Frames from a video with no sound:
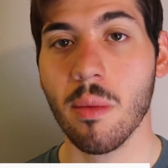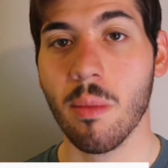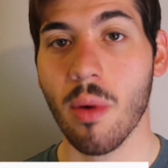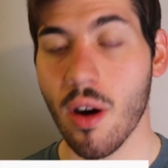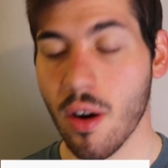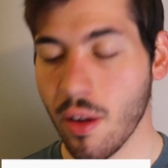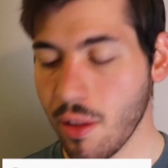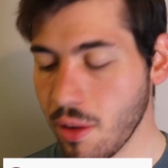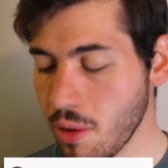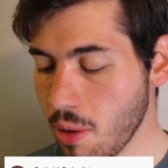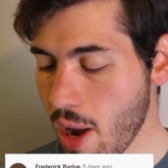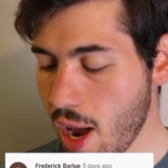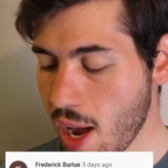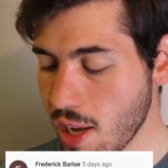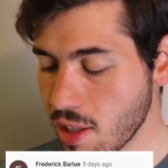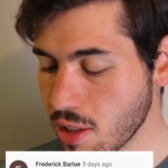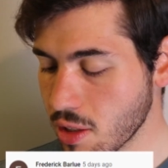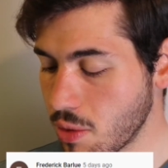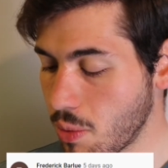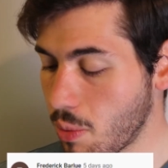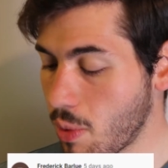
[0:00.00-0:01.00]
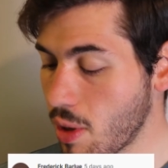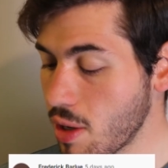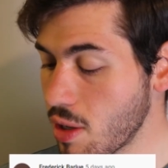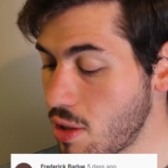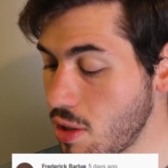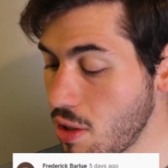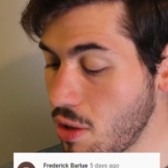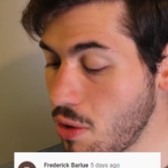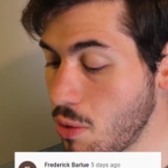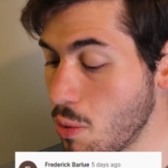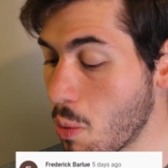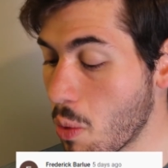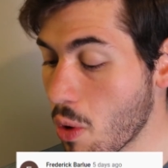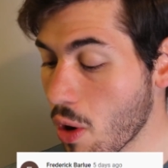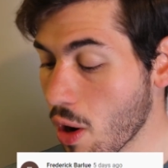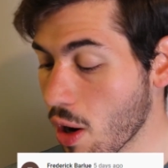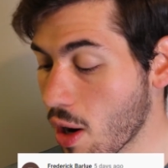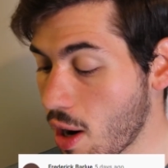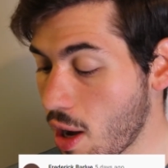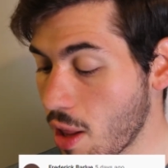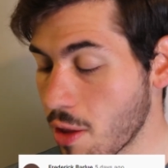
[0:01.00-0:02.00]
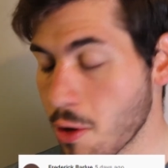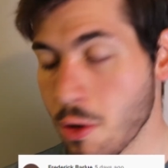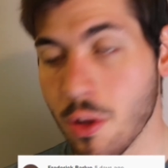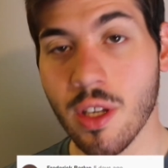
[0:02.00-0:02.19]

Barlow asks, what do you work other